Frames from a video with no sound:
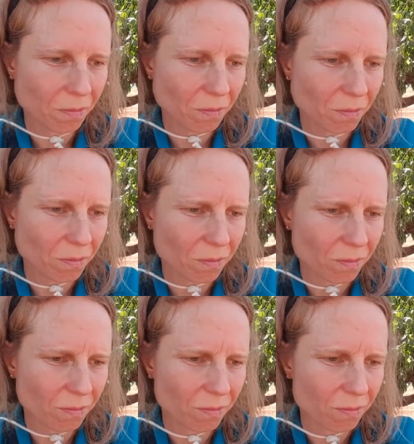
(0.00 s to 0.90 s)

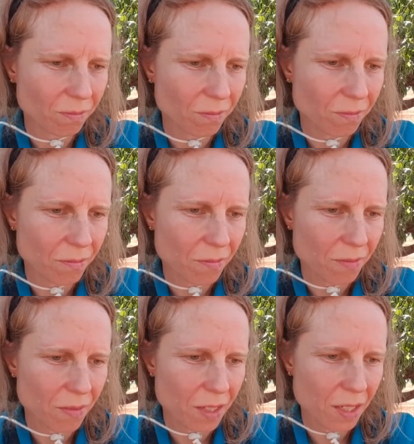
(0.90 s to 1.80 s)
Nobody speaks.